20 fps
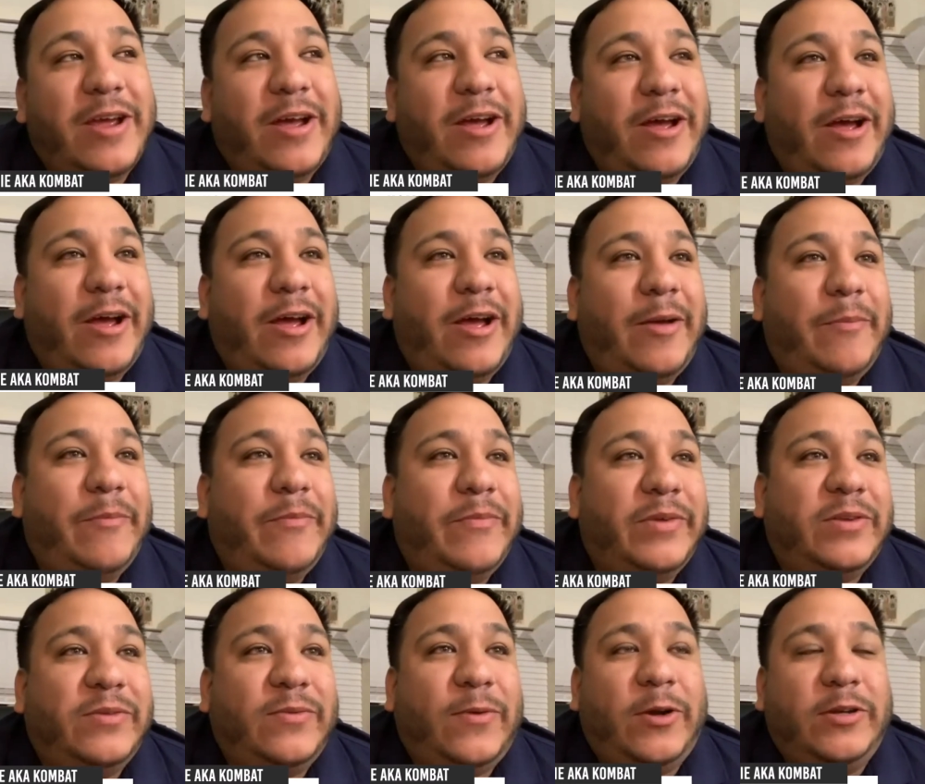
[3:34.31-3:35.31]

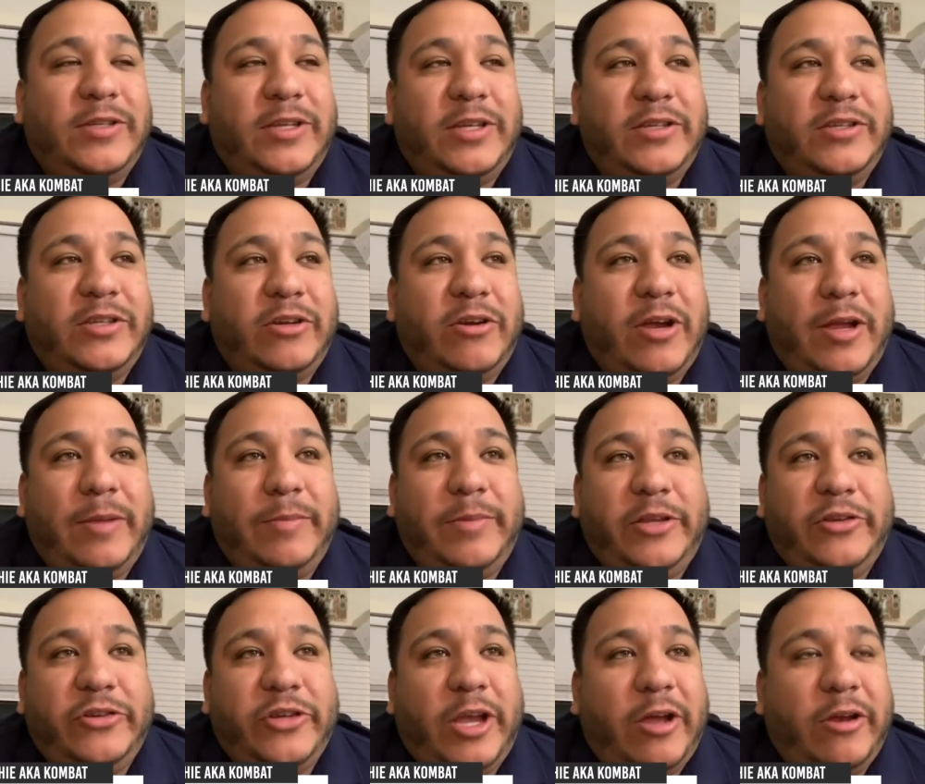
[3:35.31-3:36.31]
As far as Instagram,
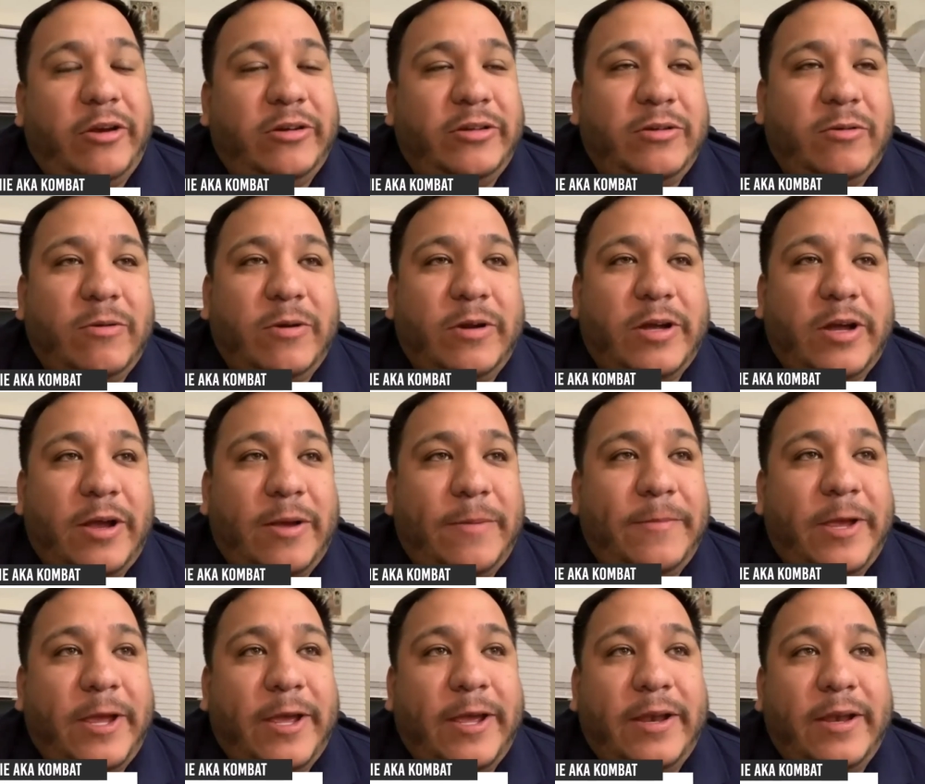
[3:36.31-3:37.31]

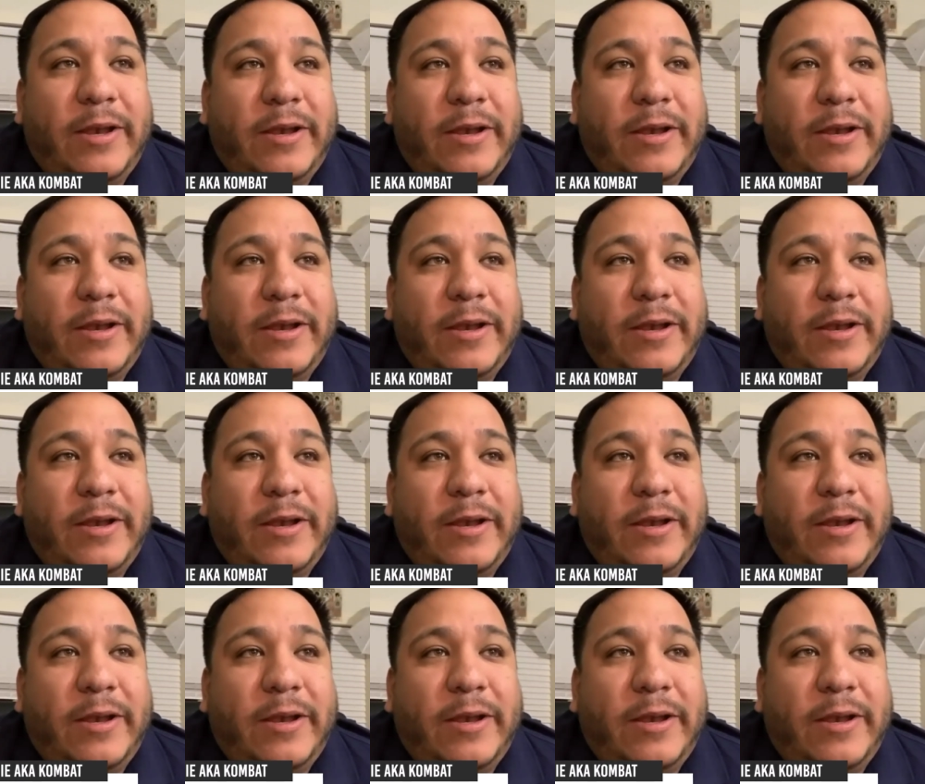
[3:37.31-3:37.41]
DJ_Combat,